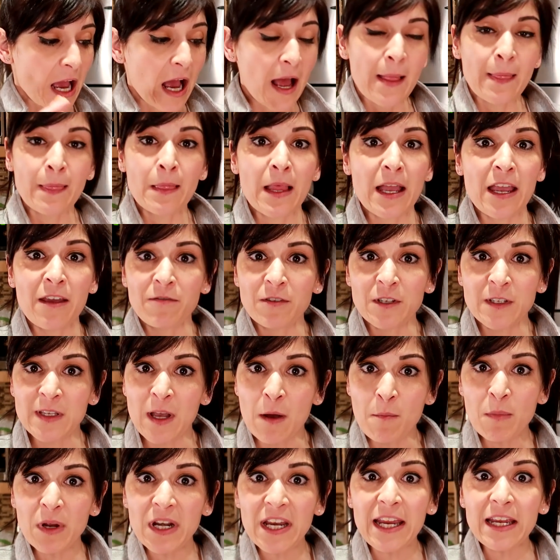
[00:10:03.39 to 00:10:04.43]
Uh, if
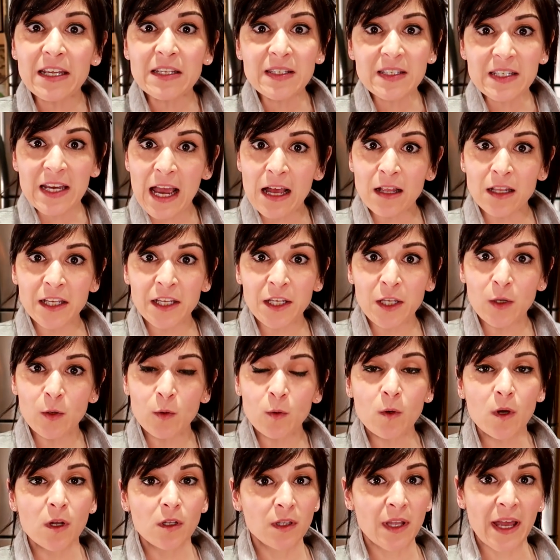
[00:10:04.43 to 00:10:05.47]
somebody is telling
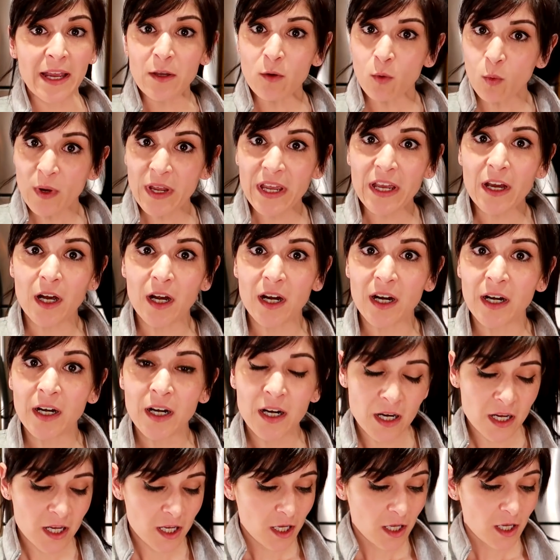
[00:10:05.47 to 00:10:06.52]
you, like we
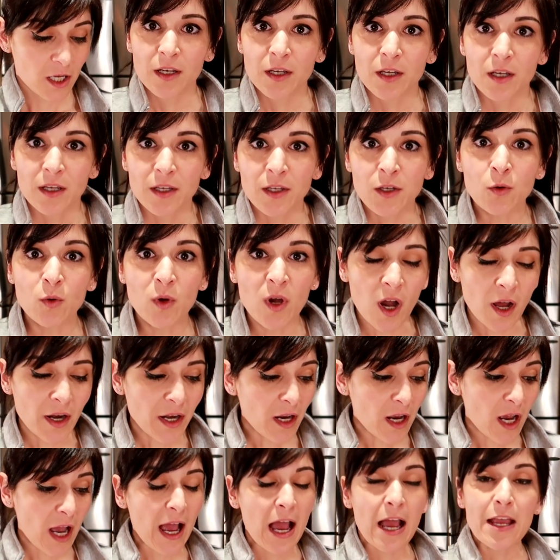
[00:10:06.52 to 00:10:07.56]
are, you
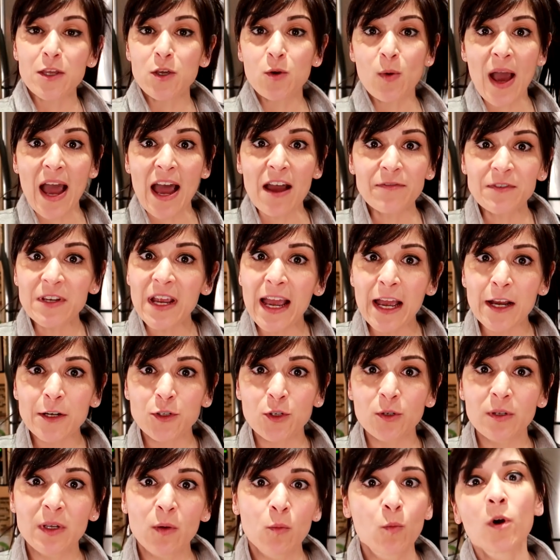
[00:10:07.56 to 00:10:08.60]
gotta, you have to
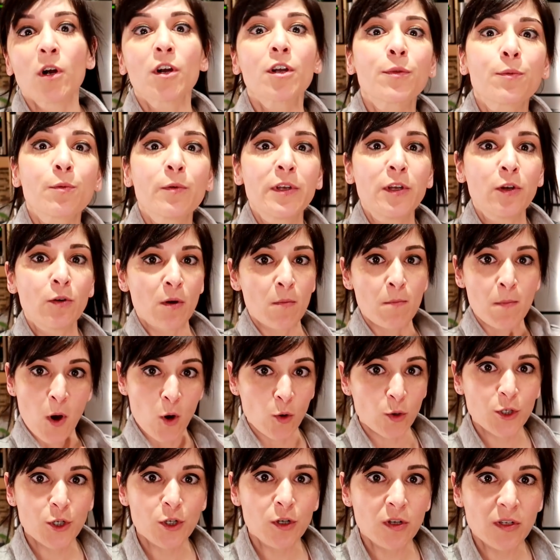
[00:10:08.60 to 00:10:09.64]
actually work through your
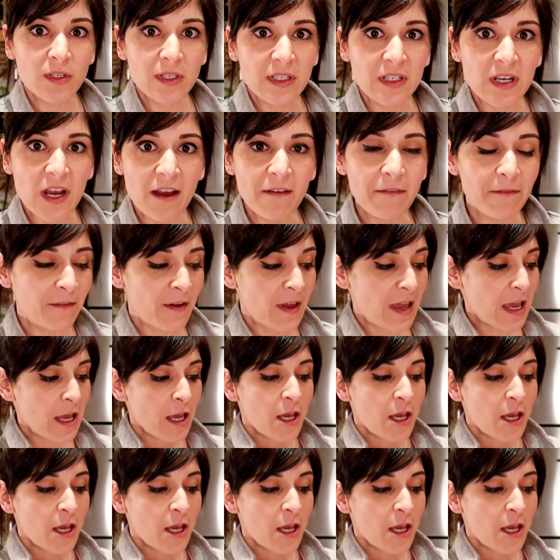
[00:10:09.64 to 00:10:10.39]
emotional stuff.